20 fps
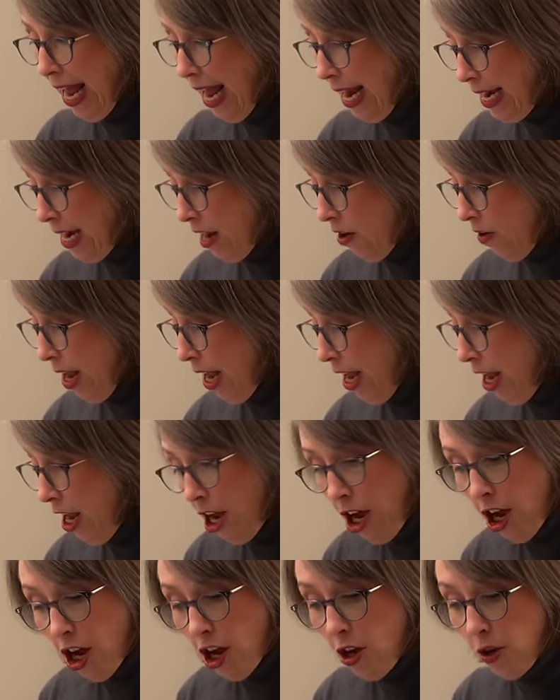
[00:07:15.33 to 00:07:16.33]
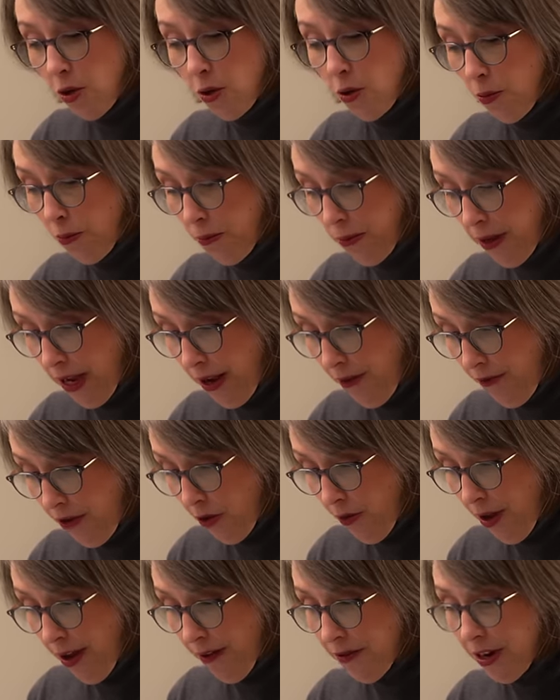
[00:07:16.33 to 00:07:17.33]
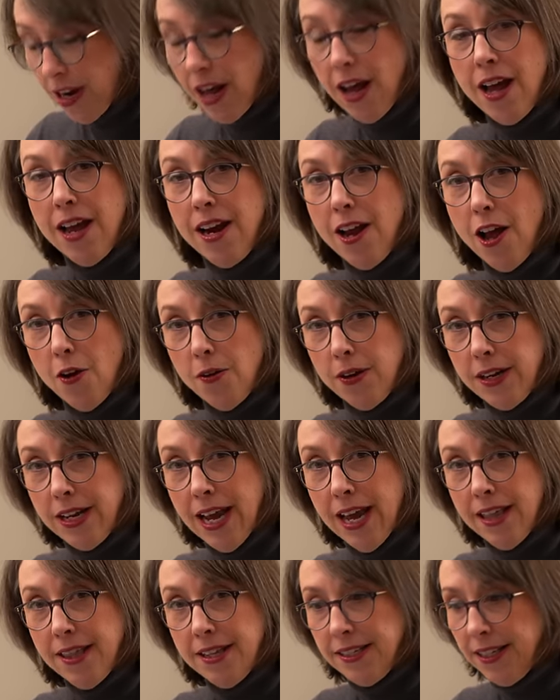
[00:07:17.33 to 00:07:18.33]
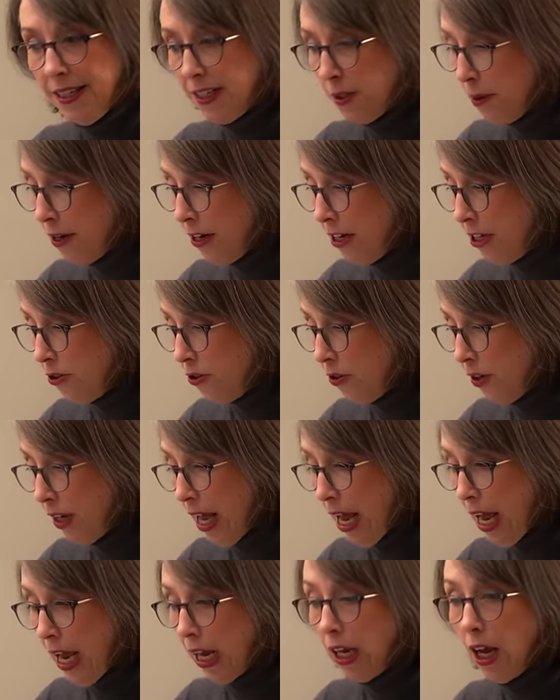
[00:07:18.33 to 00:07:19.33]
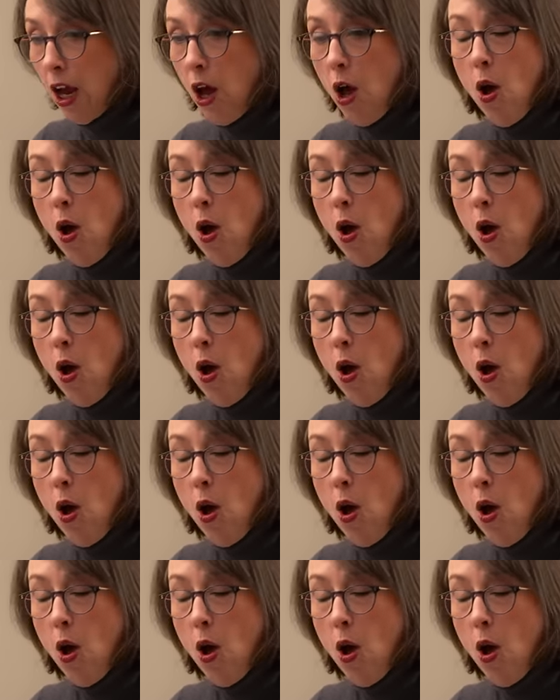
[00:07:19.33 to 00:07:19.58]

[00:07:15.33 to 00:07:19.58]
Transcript: Now, I hope if you have not already had this experience, you're like,